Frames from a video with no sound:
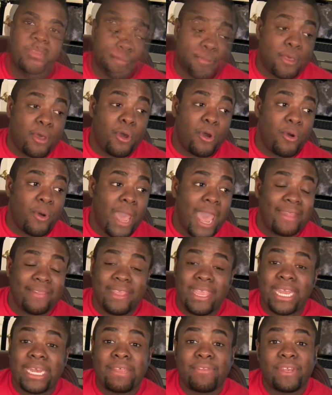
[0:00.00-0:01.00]
So at
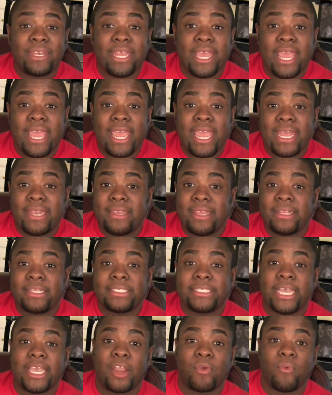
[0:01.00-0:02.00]
the end of the day, it
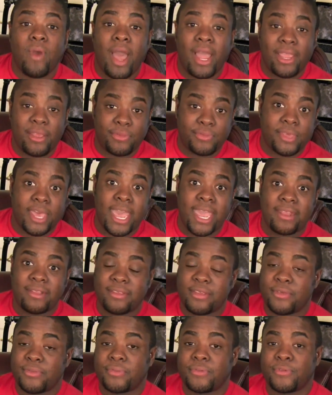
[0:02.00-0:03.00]
didn't take a rocket
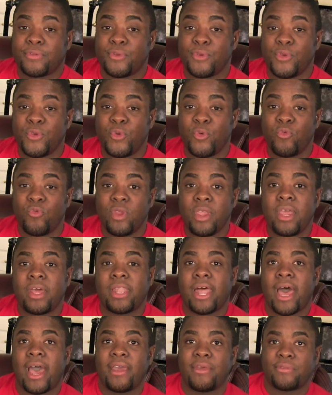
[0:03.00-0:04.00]
scientist to
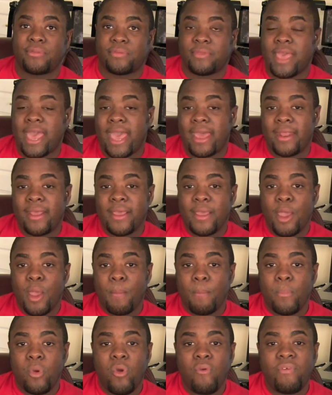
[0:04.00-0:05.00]
realize that
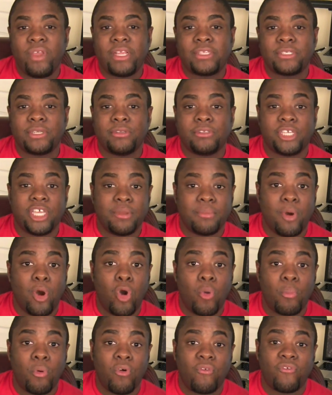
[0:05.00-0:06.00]
moving to
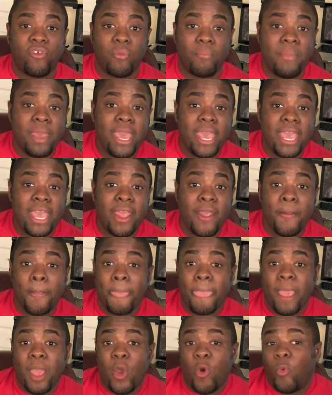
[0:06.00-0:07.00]
T-Mobile for me
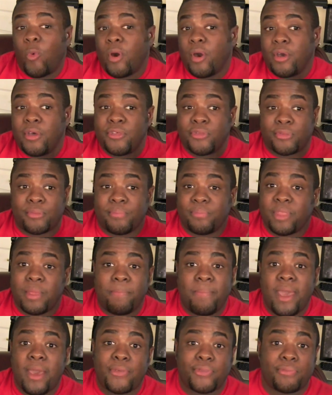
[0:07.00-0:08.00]
was the
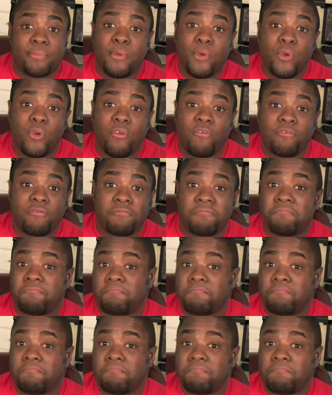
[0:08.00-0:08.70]
best move,